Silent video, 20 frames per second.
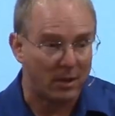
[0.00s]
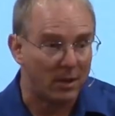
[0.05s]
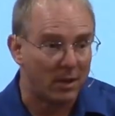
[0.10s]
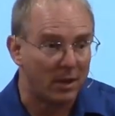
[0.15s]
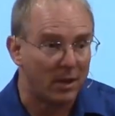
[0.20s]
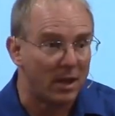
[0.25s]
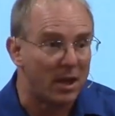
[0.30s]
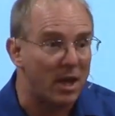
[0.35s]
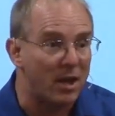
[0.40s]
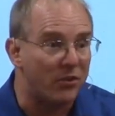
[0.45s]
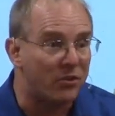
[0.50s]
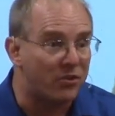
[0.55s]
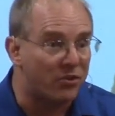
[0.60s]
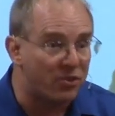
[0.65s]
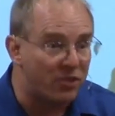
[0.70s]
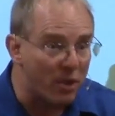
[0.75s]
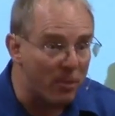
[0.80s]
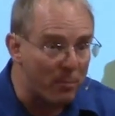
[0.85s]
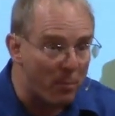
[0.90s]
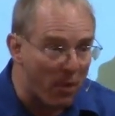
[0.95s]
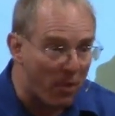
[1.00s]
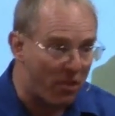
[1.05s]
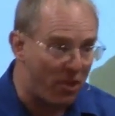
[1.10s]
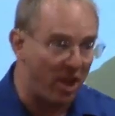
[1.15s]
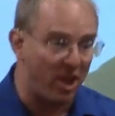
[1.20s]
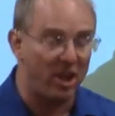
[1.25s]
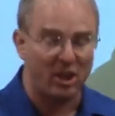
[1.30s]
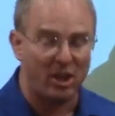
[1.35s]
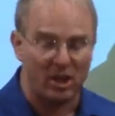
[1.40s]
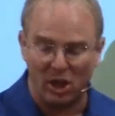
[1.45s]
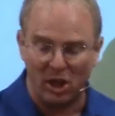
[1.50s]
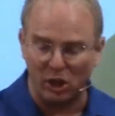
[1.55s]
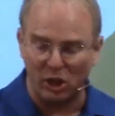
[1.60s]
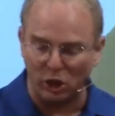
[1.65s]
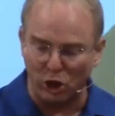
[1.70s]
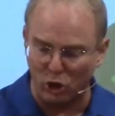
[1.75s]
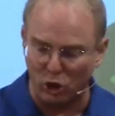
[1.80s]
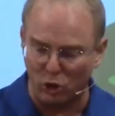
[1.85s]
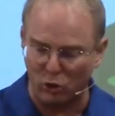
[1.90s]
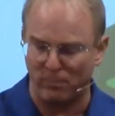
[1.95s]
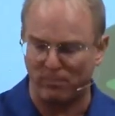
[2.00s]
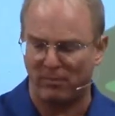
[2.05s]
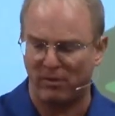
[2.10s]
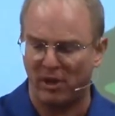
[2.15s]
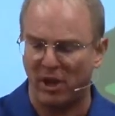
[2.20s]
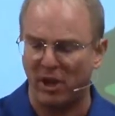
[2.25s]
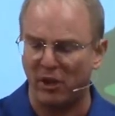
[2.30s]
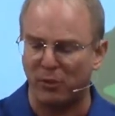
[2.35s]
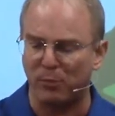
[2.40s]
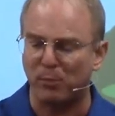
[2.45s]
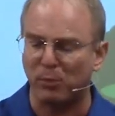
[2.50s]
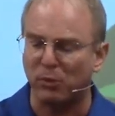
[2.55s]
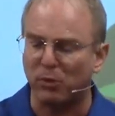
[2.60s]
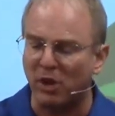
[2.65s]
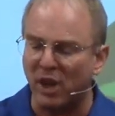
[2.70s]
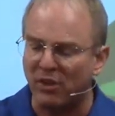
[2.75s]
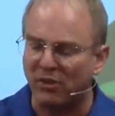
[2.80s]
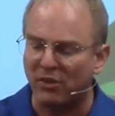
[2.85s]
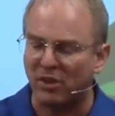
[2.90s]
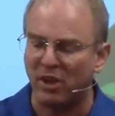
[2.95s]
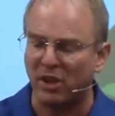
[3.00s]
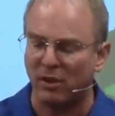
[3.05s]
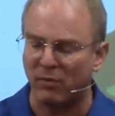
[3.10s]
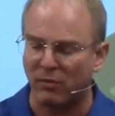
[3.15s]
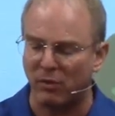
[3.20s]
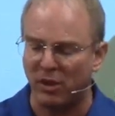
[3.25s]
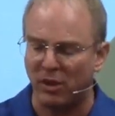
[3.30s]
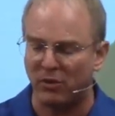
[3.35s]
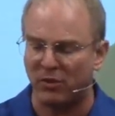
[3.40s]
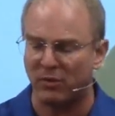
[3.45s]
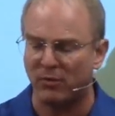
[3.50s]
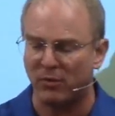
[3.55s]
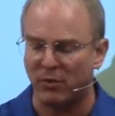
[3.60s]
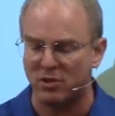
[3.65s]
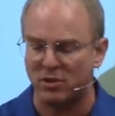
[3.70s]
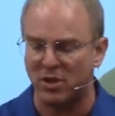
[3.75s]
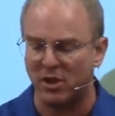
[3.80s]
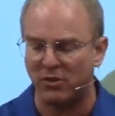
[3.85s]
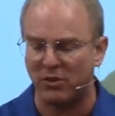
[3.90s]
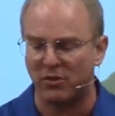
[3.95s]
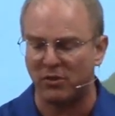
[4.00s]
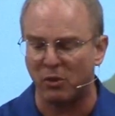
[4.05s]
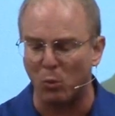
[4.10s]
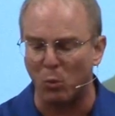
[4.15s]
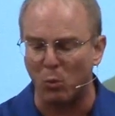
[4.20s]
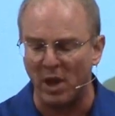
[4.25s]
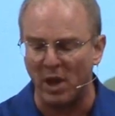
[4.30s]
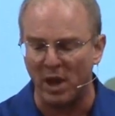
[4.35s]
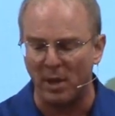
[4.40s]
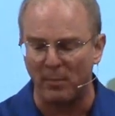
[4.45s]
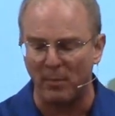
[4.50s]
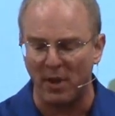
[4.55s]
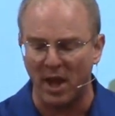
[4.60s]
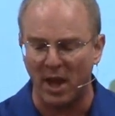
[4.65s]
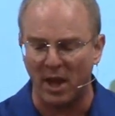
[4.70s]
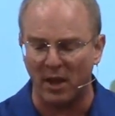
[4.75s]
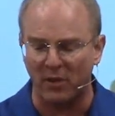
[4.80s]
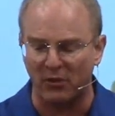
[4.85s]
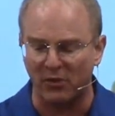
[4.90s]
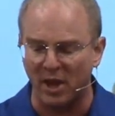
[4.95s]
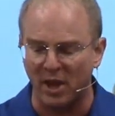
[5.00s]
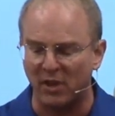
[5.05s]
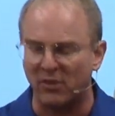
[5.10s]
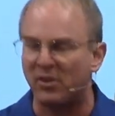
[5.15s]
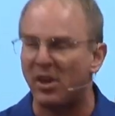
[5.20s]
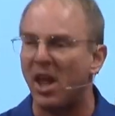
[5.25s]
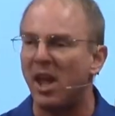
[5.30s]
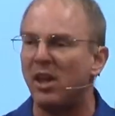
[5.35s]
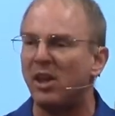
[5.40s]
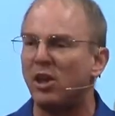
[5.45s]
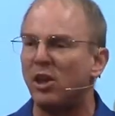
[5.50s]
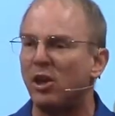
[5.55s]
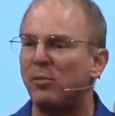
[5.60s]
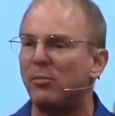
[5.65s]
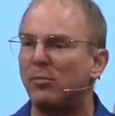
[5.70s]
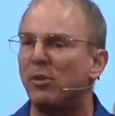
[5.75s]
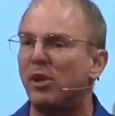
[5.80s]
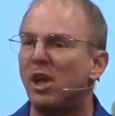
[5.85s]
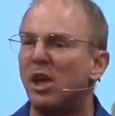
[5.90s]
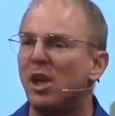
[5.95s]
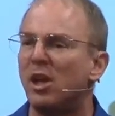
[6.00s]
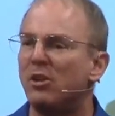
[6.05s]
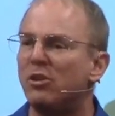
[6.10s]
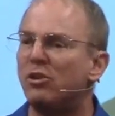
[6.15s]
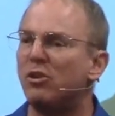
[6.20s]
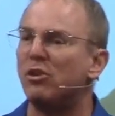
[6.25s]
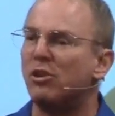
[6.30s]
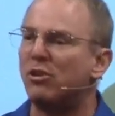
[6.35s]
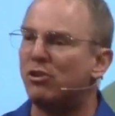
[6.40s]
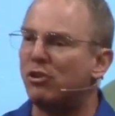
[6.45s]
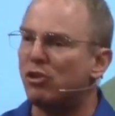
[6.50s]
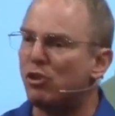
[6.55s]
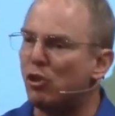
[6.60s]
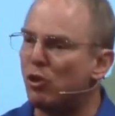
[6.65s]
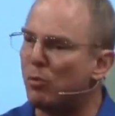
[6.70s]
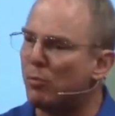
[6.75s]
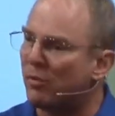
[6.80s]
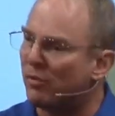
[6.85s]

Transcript: His sympathy alone is plenty of reason for Jesus to weep as they take him to the tomb of